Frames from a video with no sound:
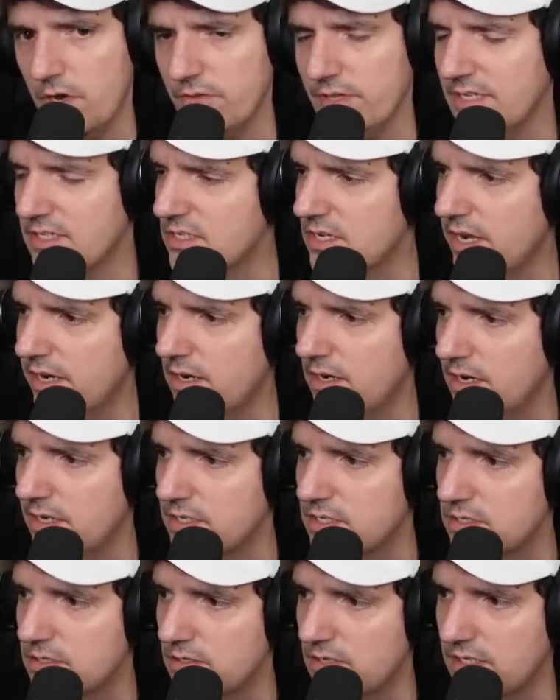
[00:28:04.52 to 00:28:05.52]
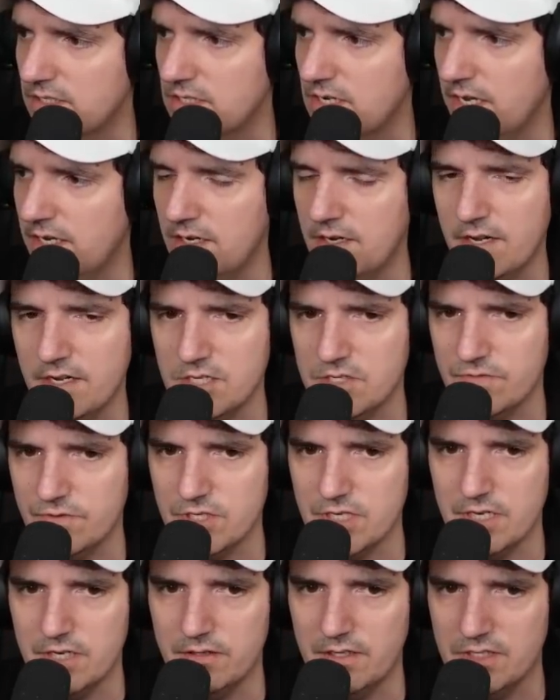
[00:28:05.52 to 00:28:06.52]
Oh, that's kind of nice. That's kind of nice for
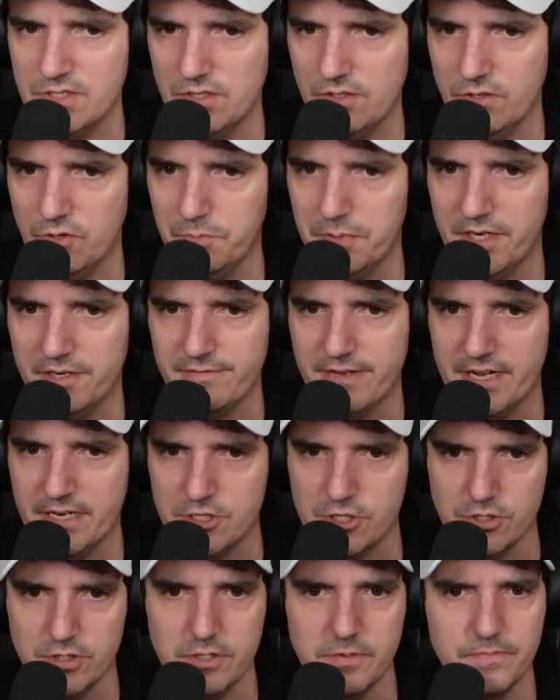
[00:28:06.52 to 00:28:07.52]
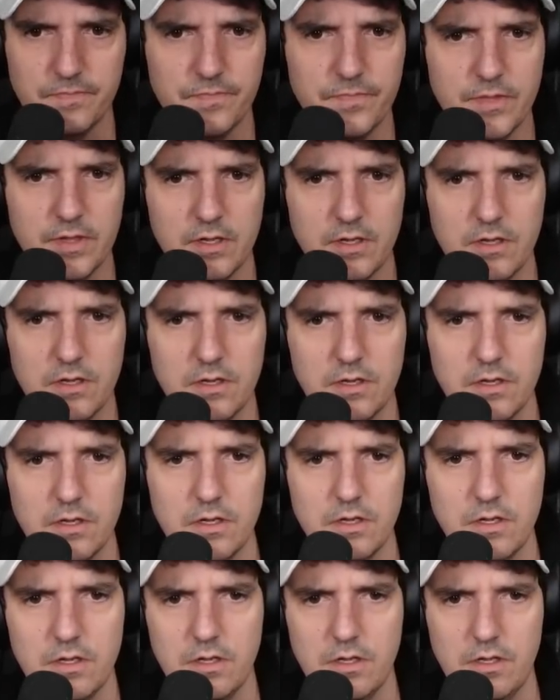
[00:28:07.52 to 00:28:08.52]
Terran. That's a little buff, actually.
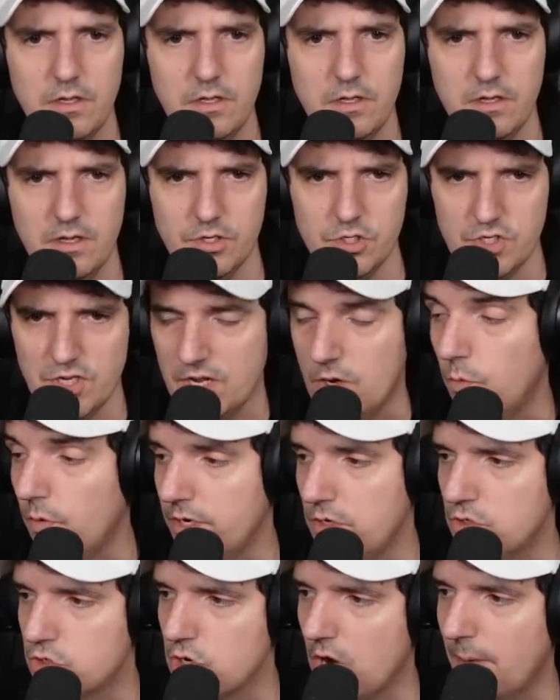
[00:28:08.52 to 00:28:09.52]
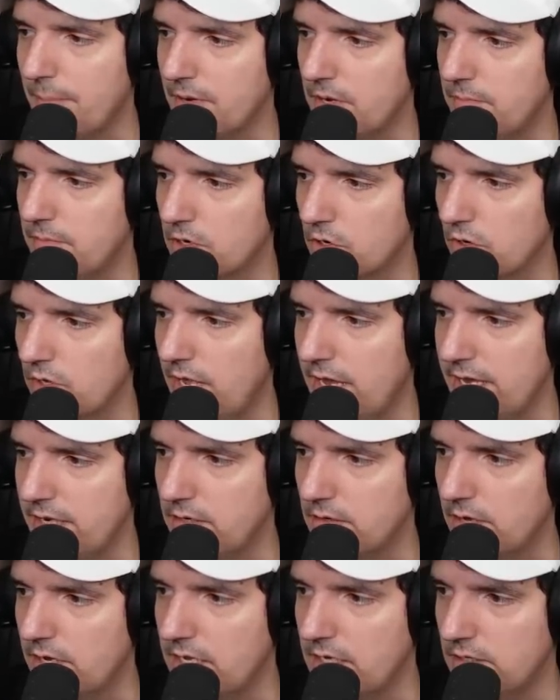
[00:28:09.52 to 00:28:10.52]
Because, like, when you drop in a mineral
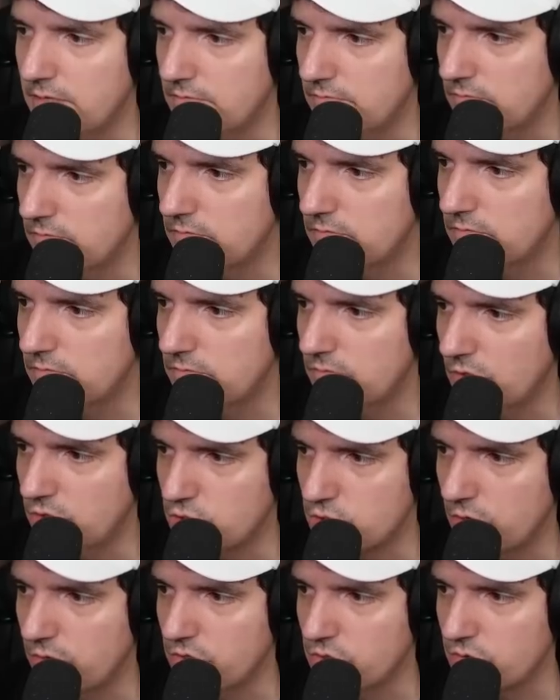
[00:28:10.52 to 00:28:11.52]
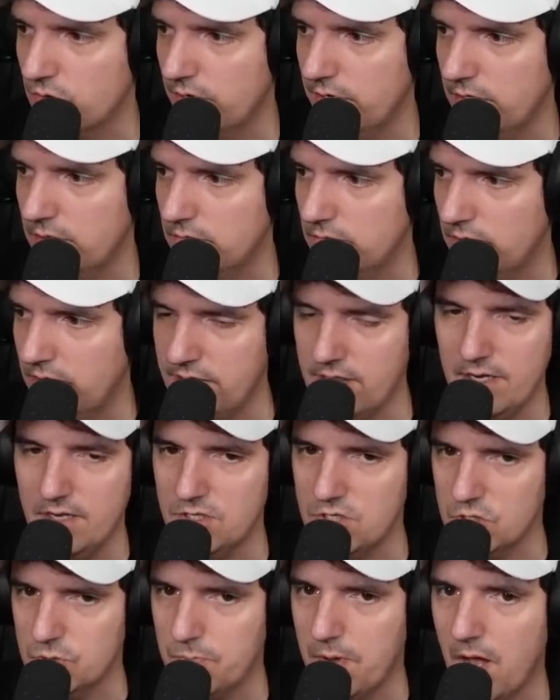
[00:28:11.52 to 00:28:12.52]
line and the drones run, and then it
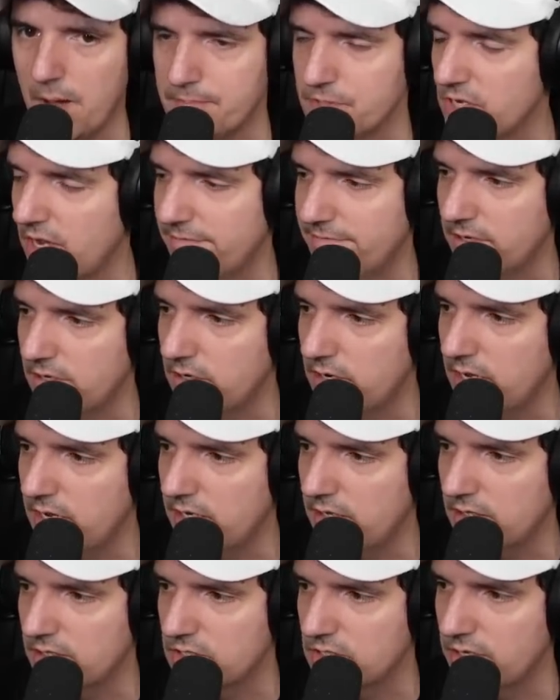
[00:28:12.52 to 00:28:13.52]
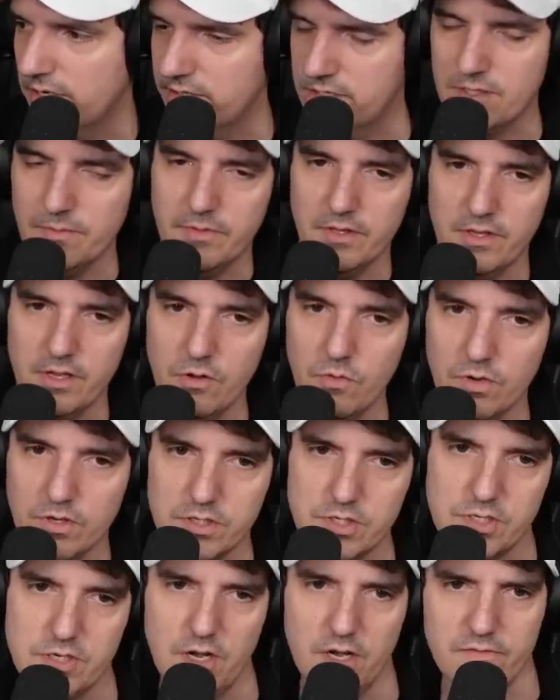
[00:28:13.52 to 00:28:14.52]
just pops off in an egg, that's not something that you want
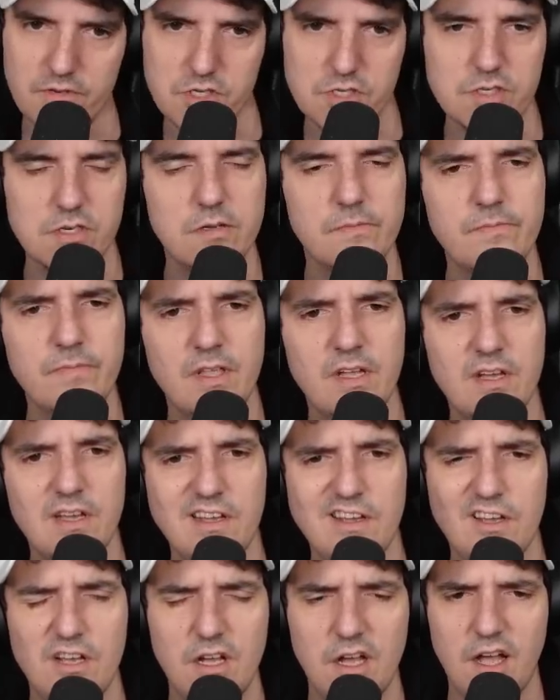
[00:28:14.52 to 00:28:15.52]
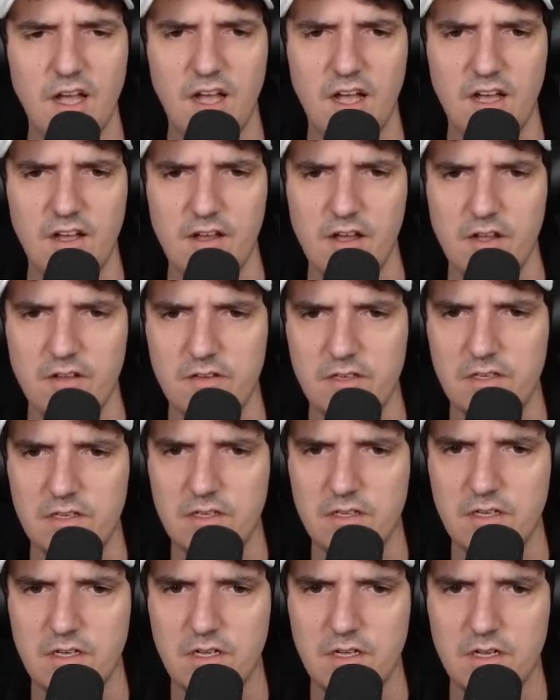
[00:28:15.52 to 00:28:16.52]
to see, obviously.
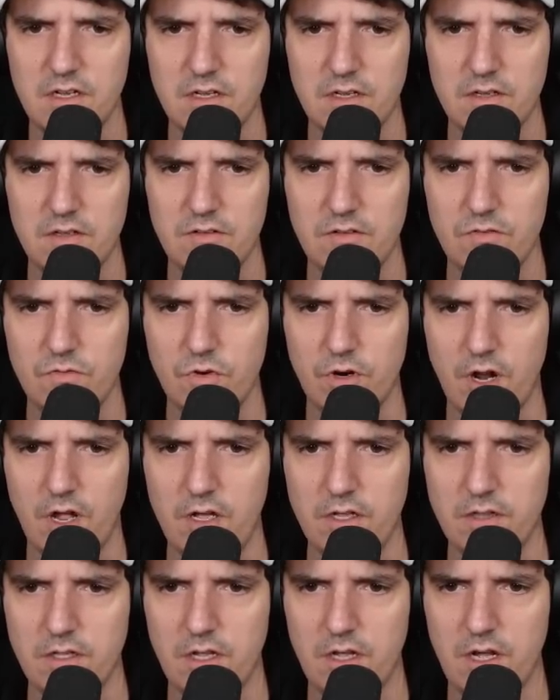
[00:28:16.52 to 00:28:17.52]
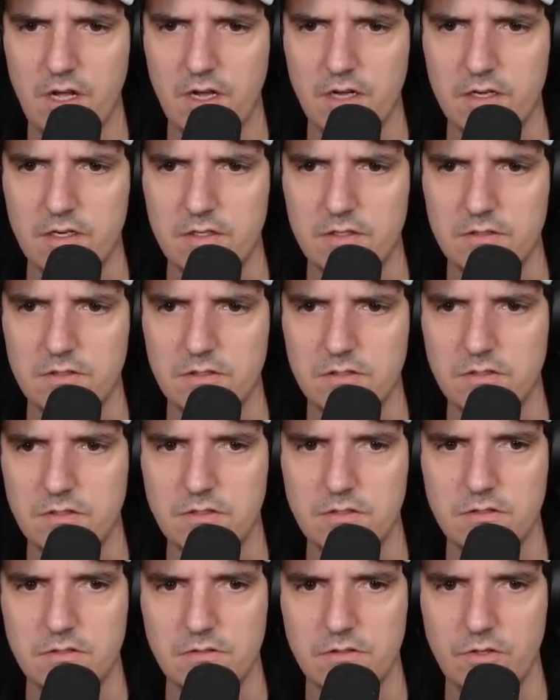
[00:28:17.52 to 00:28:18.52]
We're unlock.
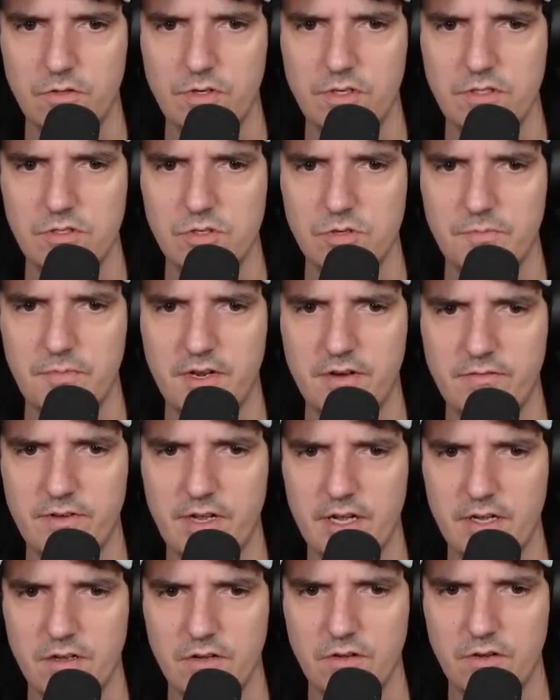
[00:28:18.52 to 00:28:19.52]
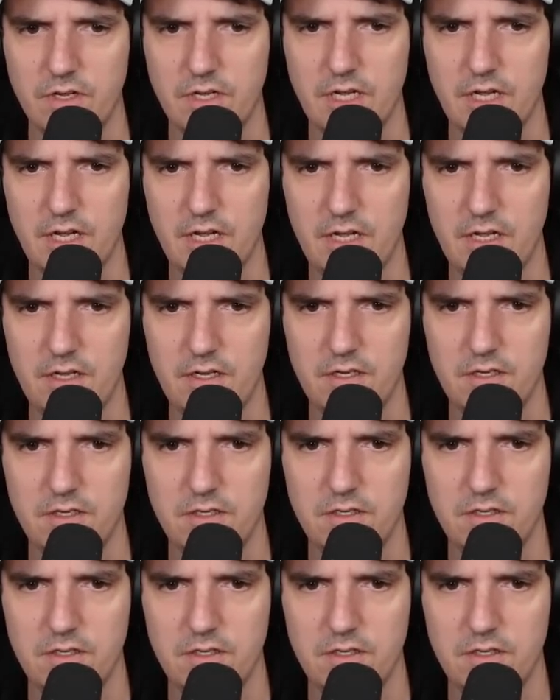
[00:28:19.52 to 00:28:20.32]
Loaded into a medevac. Okay.